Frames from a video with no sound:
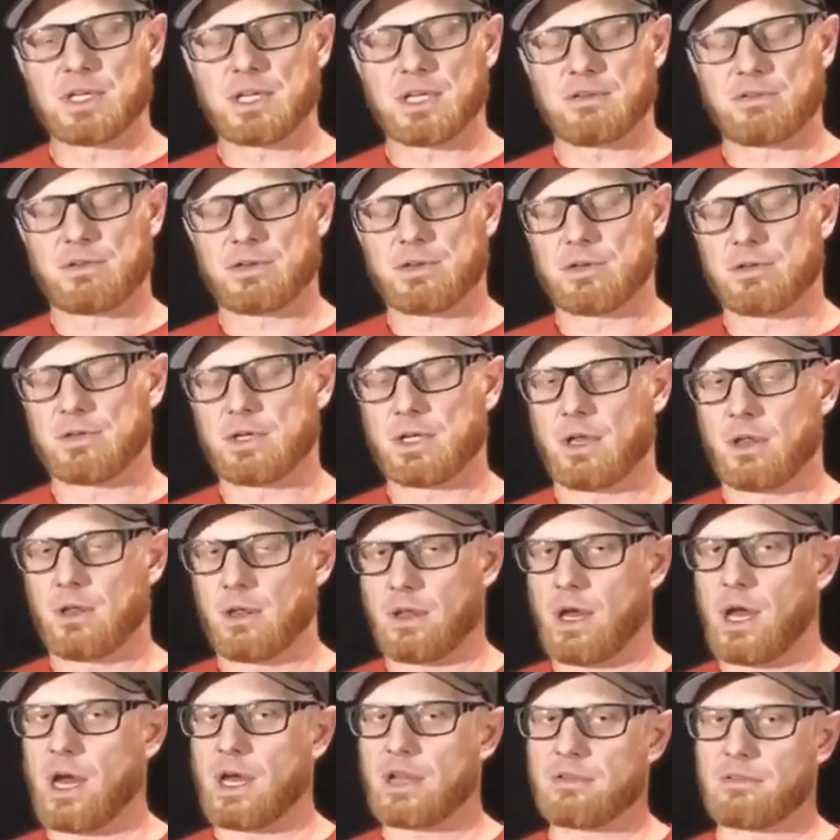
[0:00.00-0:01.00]
If you're doing a
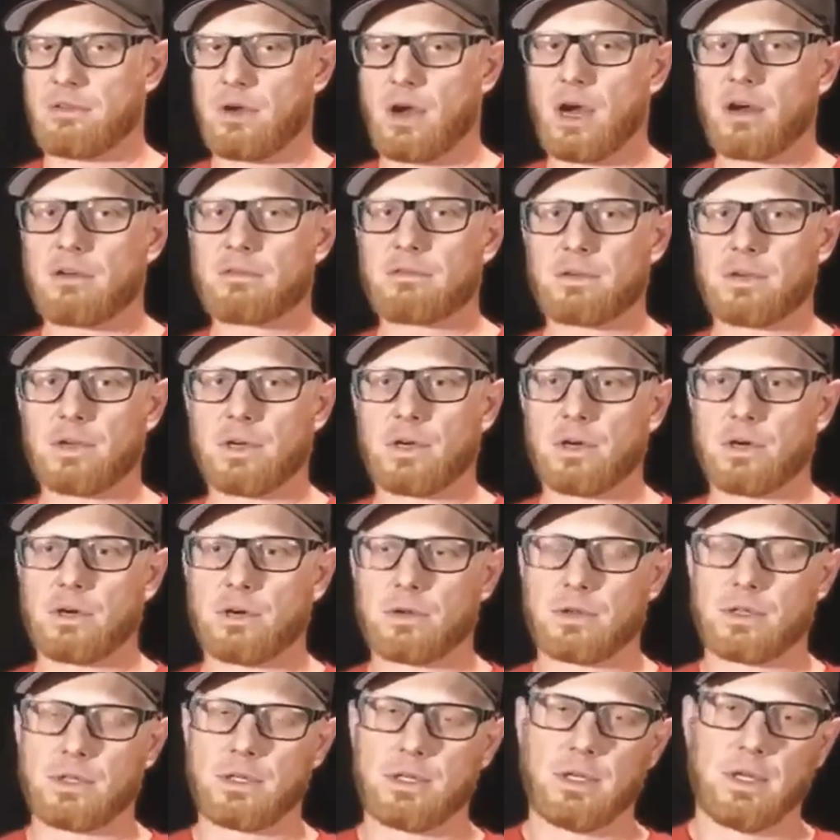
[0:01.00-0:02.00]
lot of
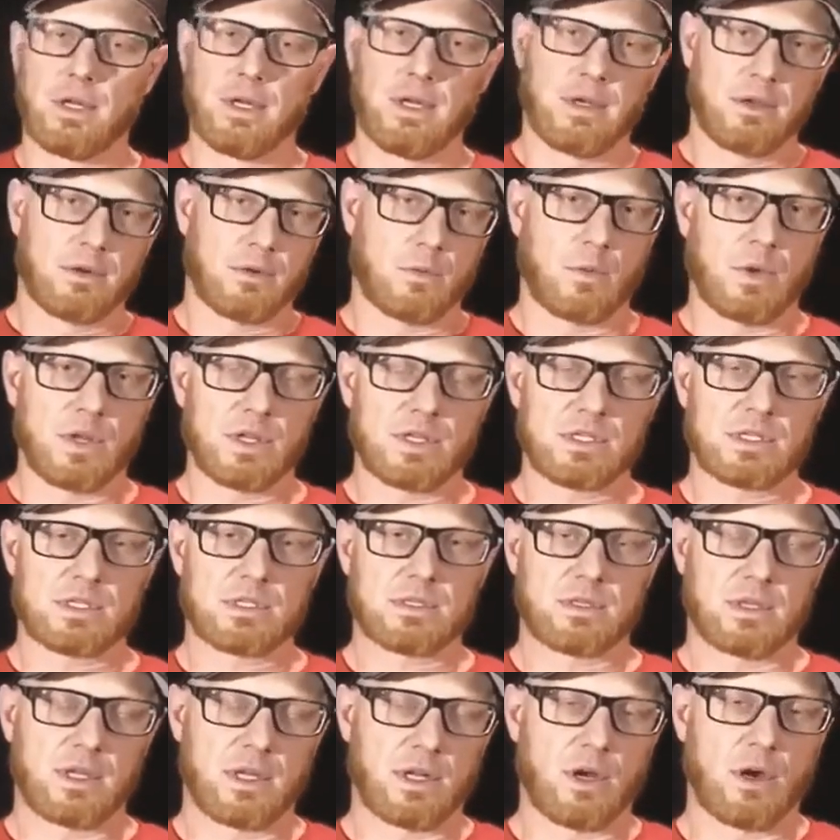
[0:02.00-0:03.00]
off-road with,
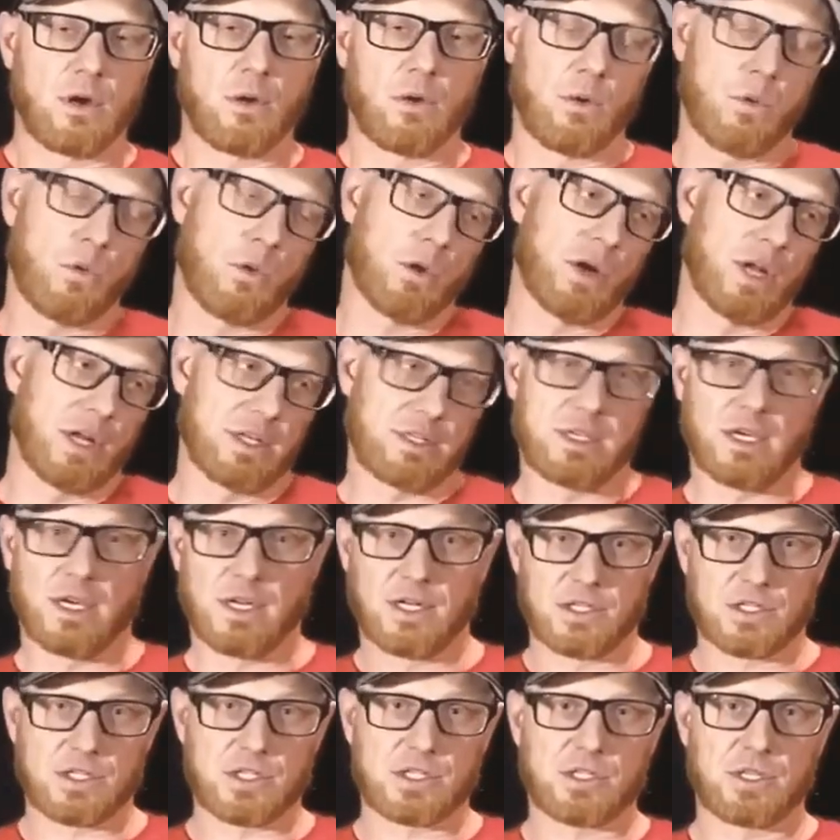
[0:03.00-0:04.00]
or a ton
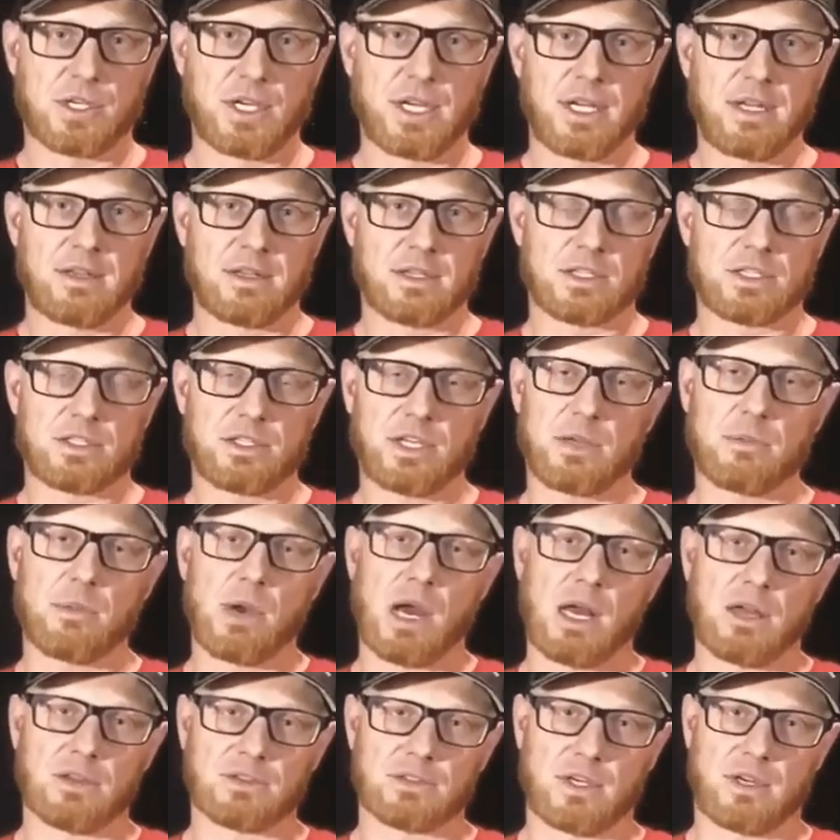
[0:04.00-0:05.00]
of street. The street
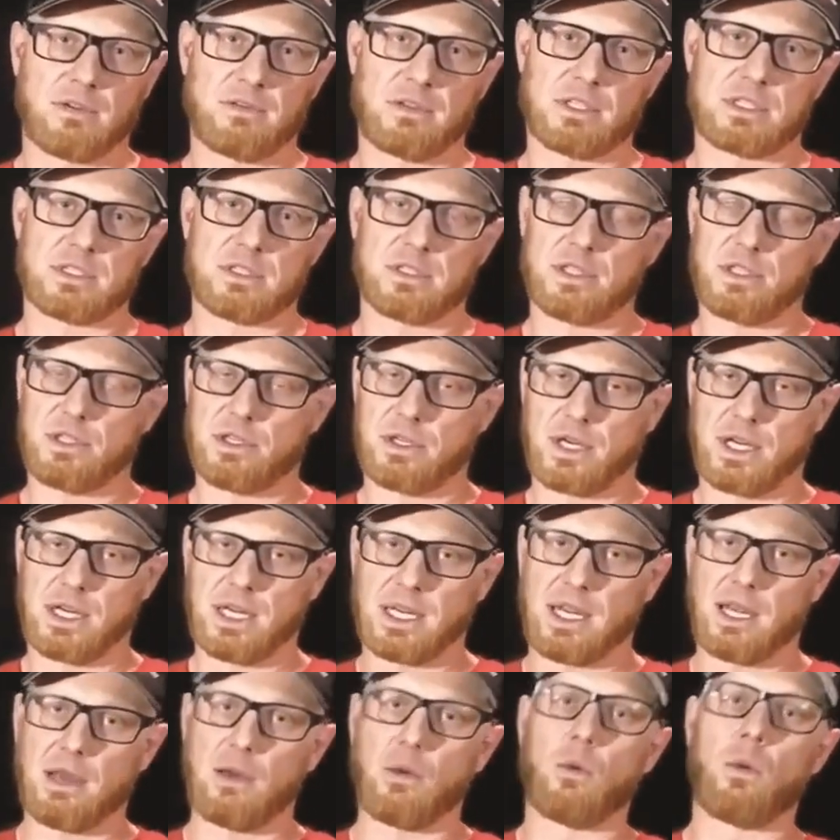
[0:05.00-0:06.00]
miles, obviously, you're going to
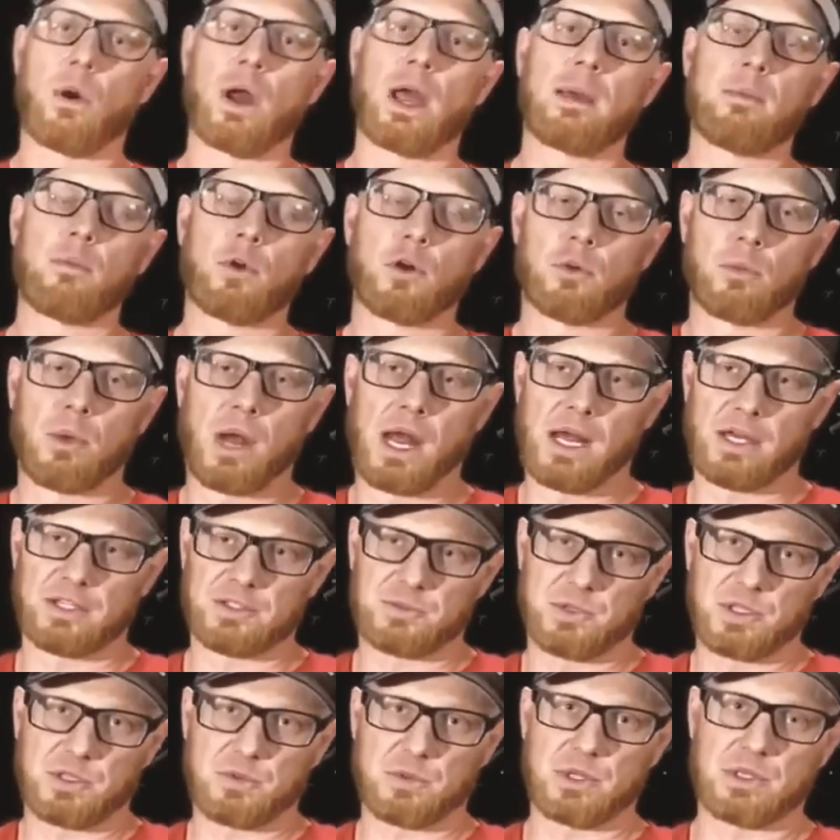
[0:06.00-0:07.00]
get way more miles
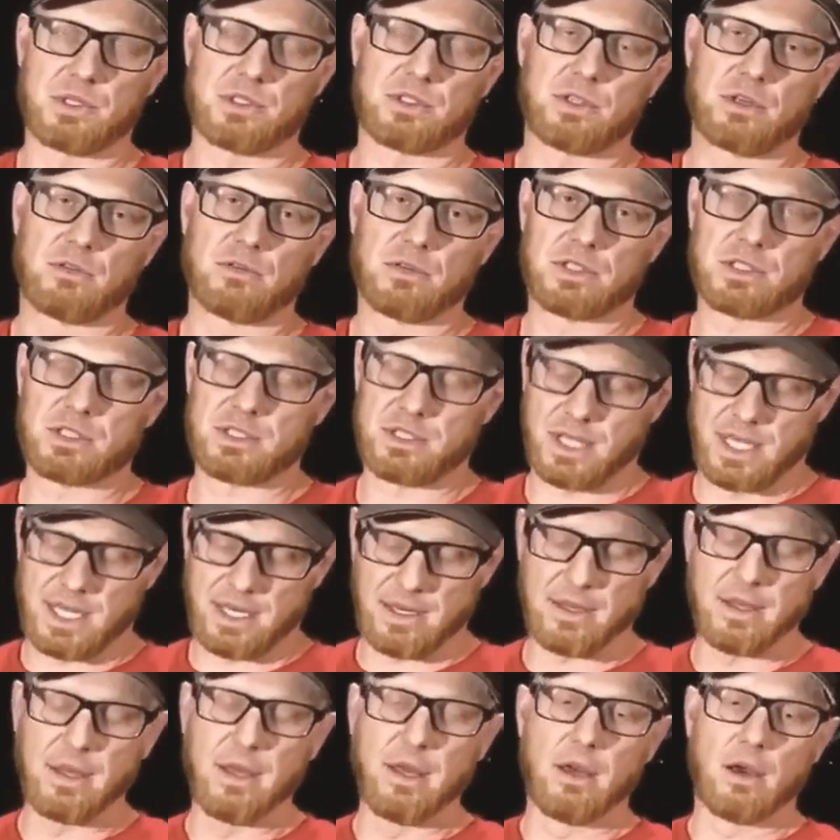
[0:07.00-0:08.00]
between service than
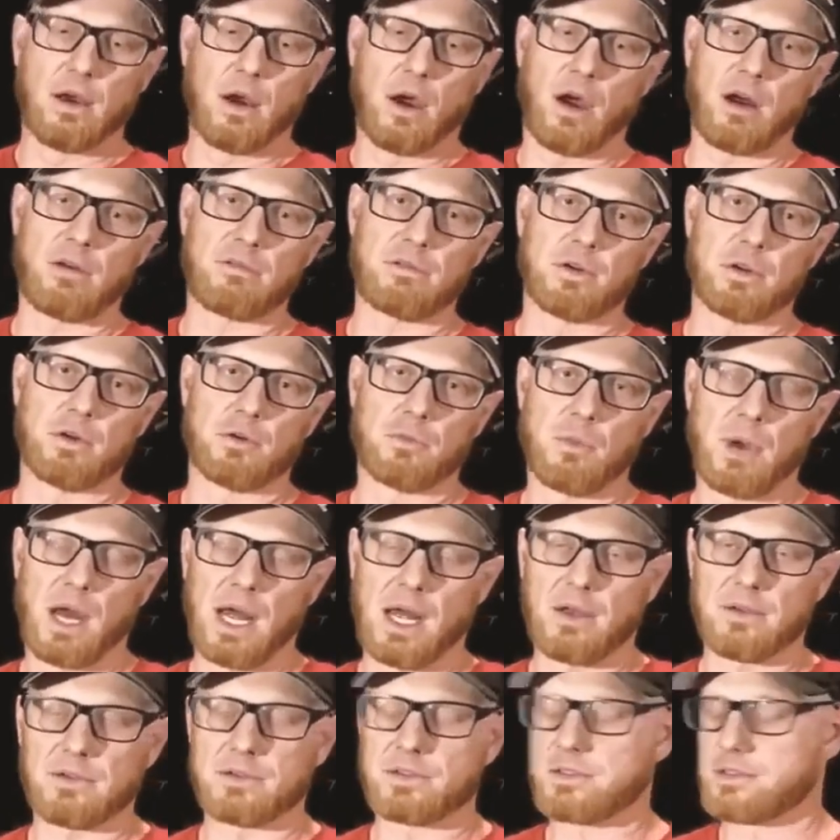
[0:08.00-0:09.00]
off-road
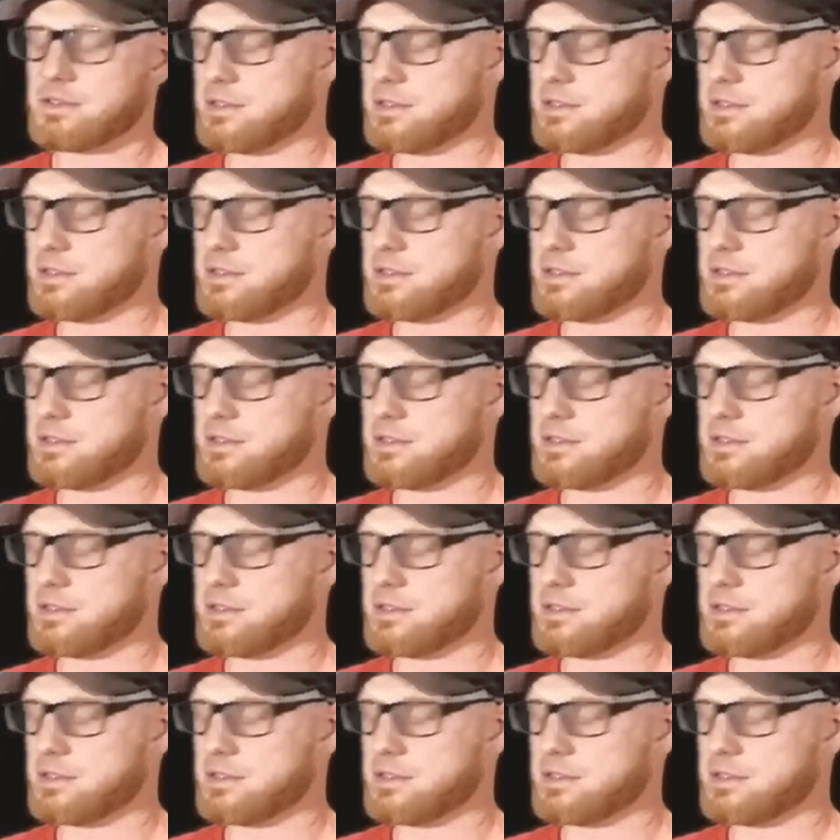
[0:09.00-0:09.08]
miles.